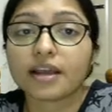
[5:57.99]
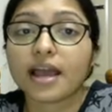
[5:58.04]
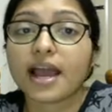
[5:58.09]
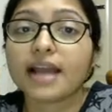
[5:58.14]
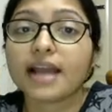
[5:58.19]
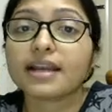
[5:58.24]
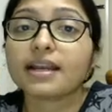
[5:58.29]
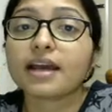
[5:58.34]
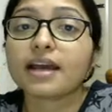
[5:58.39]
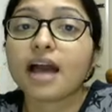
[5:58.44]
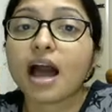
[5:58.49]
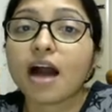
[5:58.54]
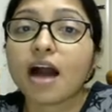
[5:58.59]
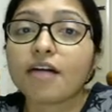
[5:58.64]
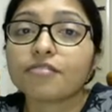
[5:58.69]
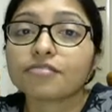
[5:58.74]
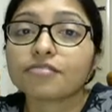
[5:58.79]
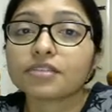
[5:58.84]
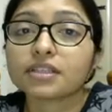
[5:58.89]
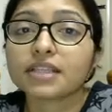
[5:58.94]
and
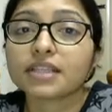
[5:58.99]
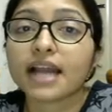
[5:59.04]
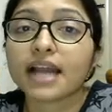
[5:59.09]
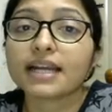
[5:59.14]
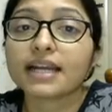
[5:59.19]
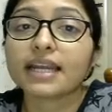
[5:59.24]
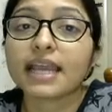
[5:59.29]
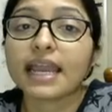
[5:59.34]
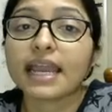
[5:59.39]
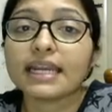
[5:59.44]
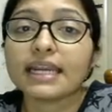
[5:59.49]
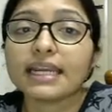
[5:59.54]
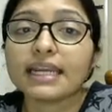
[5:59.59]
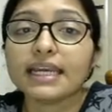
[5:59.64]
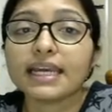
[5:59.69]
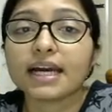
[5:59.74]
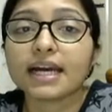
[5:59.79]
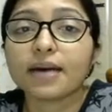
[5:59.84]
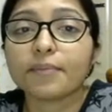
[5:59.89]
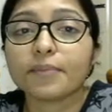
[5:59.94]
after that
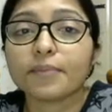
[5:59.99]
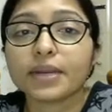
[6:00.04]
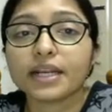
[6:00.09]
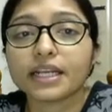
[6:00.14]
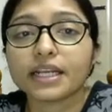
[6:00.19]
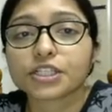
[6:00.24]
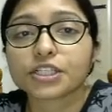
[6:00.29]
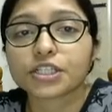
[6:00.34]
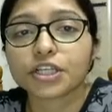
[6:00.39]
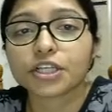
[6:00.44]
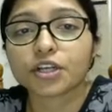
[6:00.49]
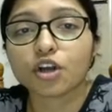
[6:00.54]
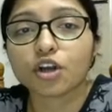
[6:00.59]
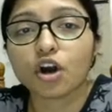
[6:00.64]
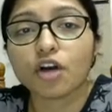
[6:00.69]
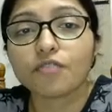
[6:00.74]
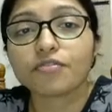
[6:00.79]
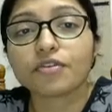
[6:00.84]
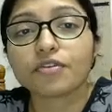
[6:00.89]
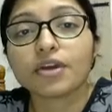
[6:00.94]
any combination
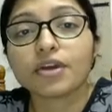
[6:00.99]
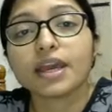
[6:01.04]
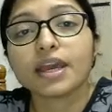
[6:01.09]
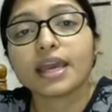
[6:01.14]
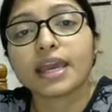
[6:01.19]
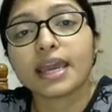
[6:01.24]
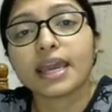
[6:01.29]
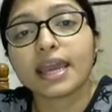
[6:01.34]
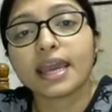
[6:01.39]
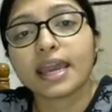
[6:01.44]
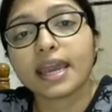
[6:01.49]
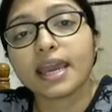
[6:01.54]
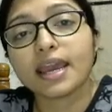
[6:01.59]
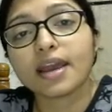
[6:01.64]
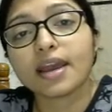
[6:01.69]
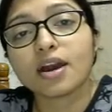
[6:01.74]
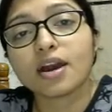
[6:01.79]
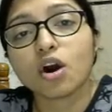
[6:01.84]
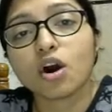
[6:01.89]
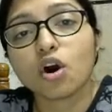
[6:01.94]
of
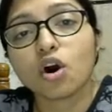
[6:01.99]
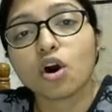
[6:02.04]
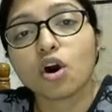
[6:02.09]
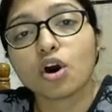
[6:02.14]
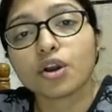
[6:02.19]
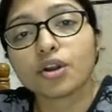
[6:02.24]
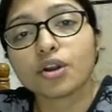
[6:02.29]
A or